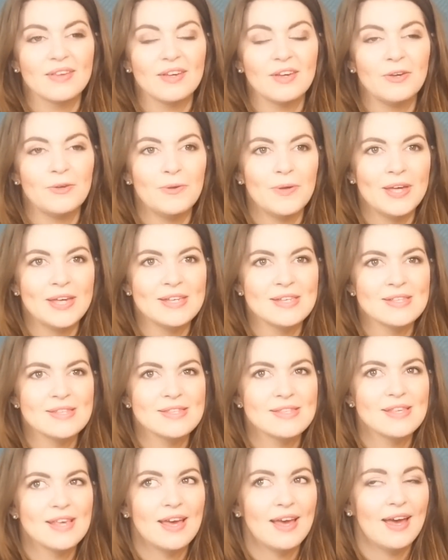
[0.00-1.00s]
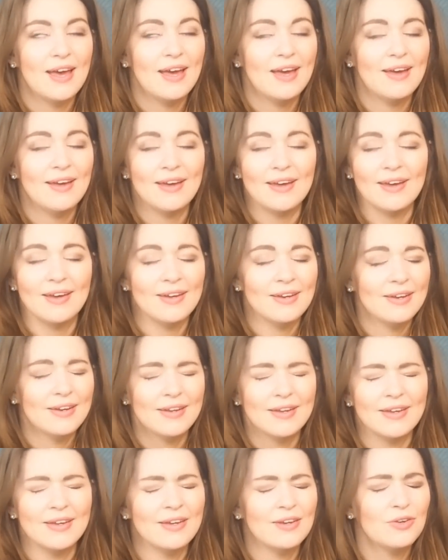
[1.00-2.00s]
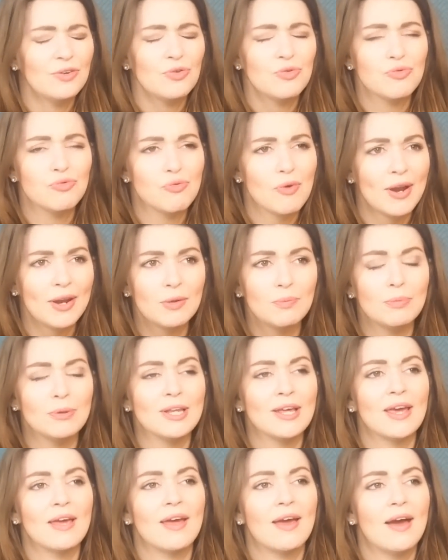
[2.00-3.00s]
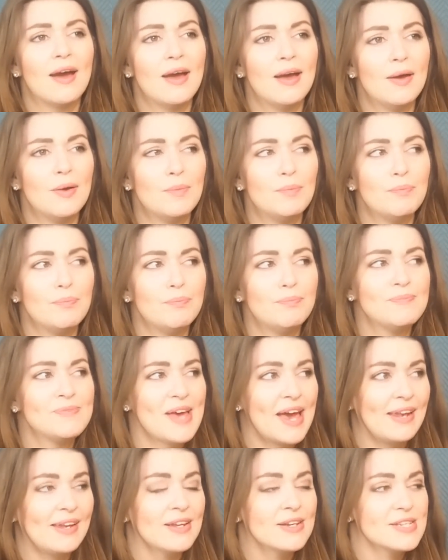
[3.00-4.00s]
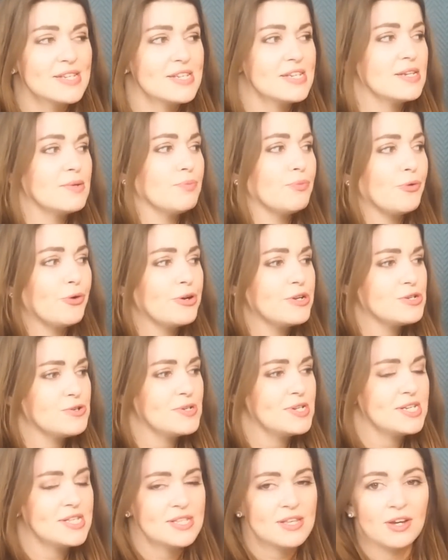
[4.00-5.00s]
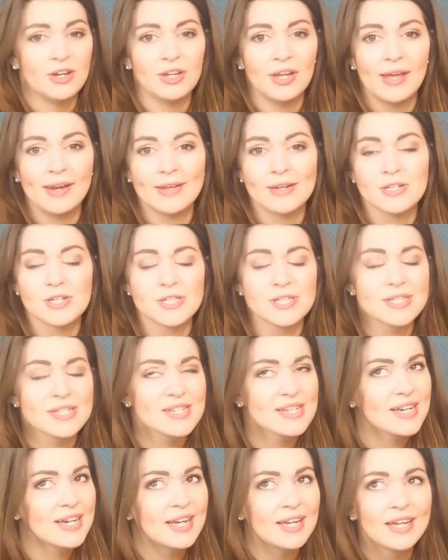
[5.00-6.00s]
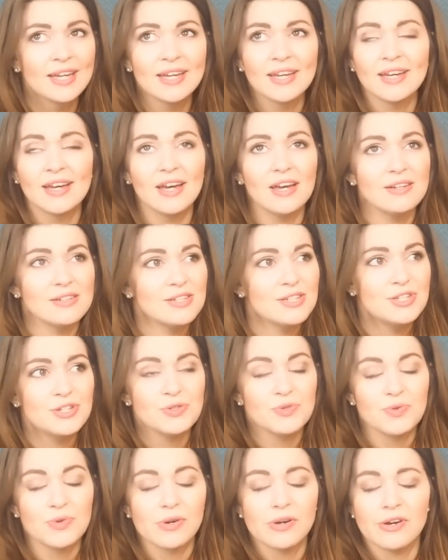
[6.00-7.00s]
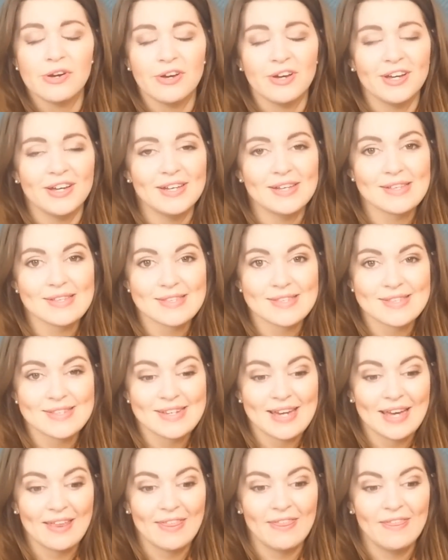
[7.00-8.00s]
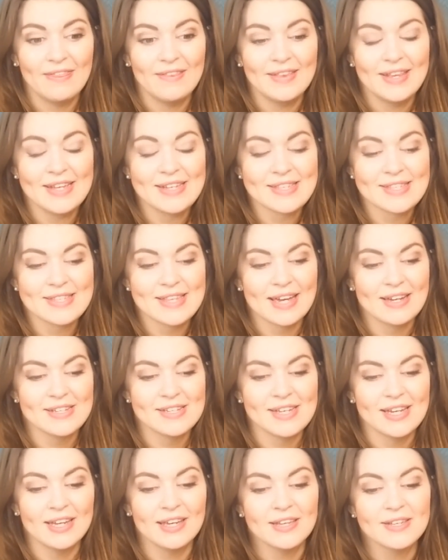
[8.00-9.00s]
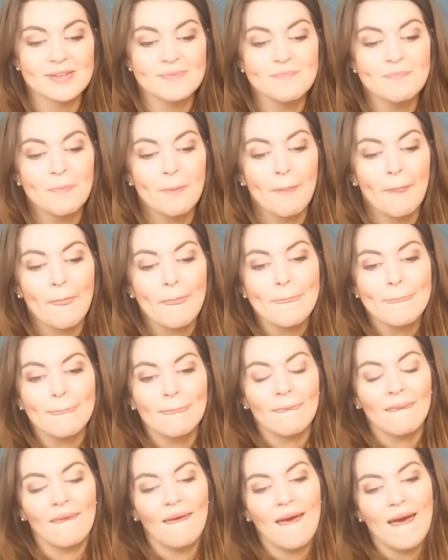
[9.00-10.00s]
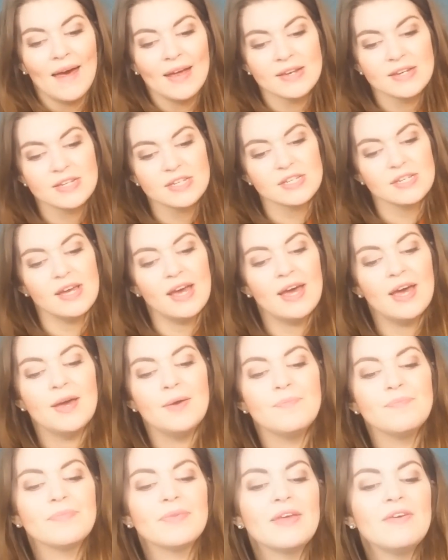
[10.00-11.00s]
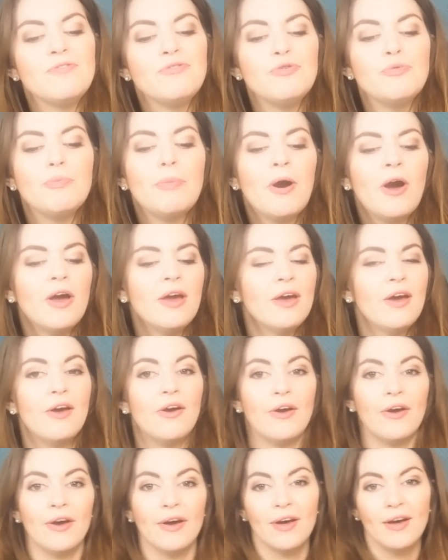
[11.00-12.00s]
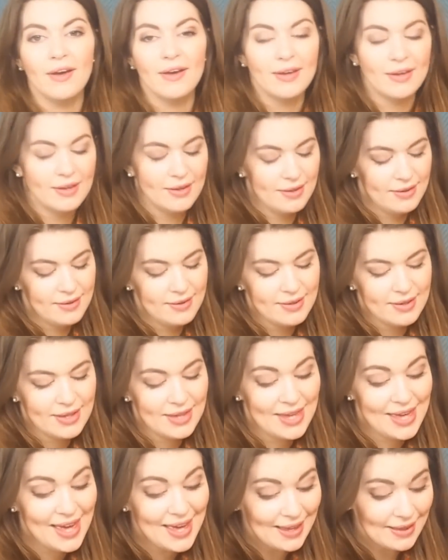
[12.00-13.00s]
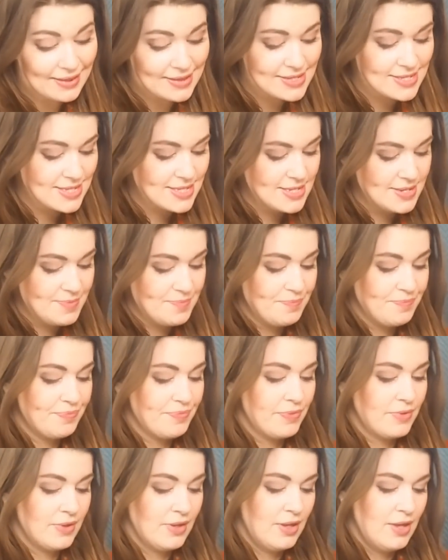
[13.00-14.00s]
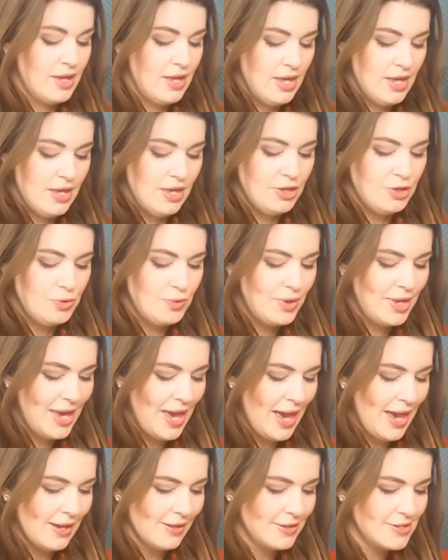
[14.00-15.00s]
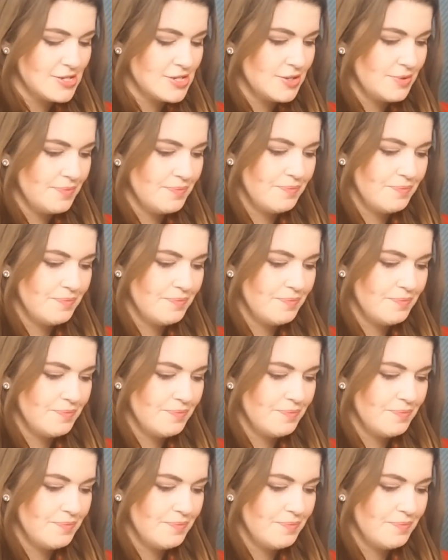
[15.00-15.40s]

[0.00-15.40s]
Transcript: who is an incredibly talented embroidery designer, and I just adore her aesthetic. And if you buy her kits, you get